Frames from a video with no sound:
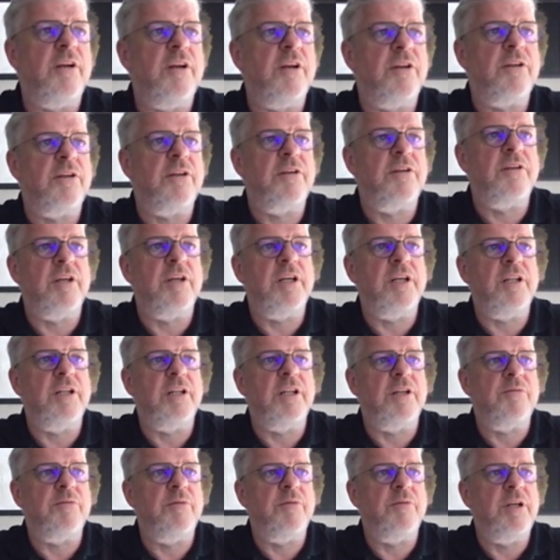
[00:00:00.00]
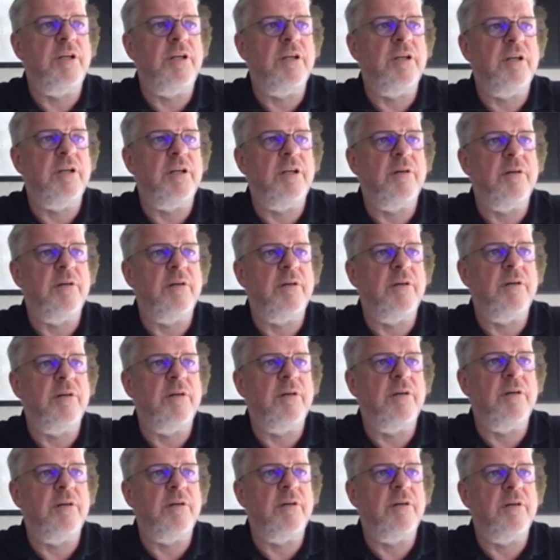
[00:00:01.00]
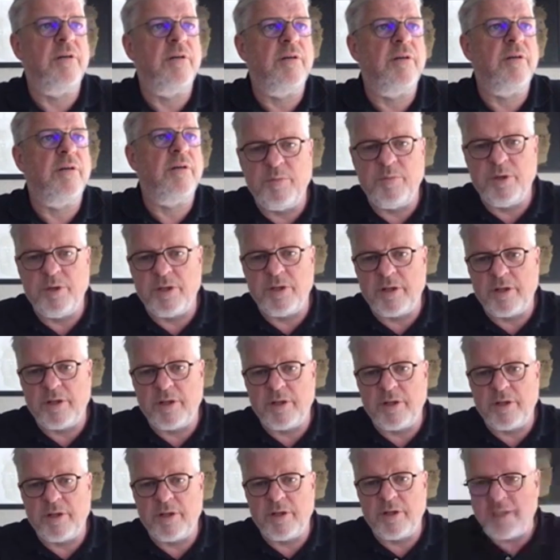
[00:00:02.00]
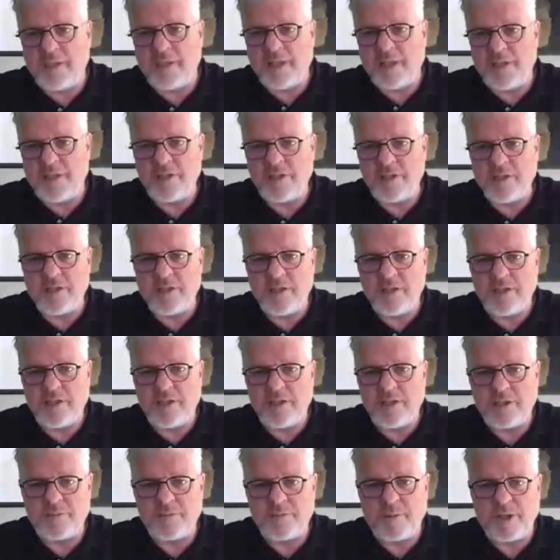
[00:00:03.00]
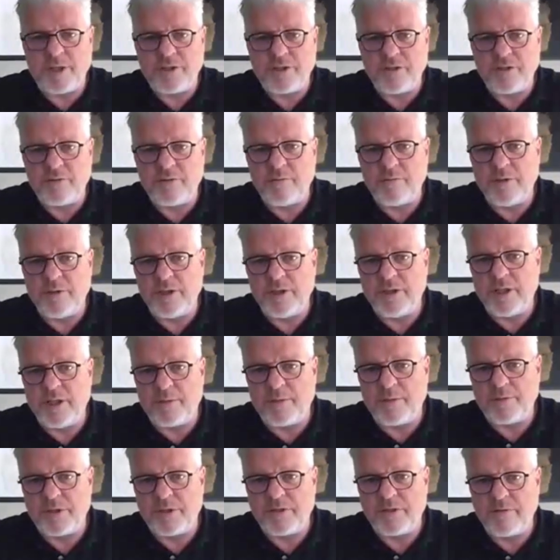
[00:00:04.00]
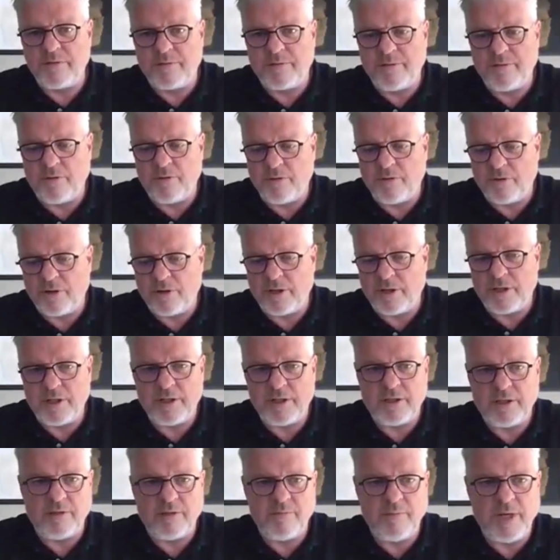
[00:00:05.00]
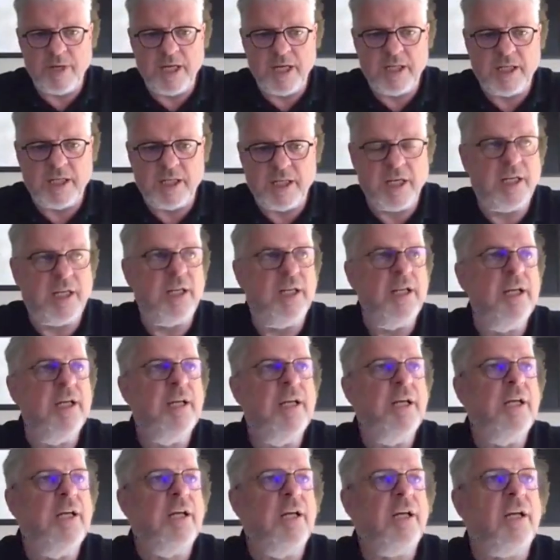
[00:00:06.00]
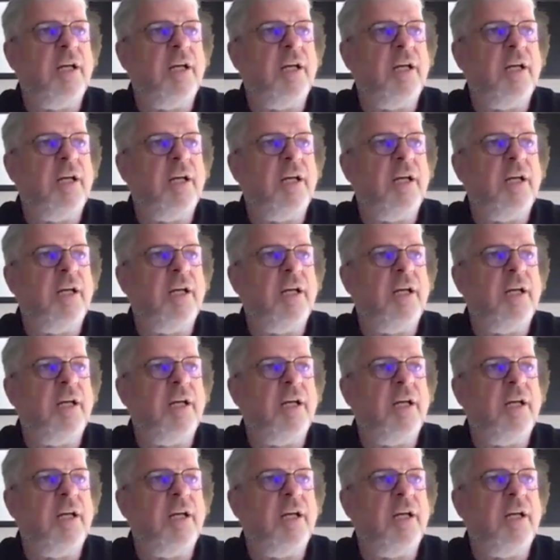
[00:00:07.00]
Another thing that we brought in is in the build-up validation is special build-ups for making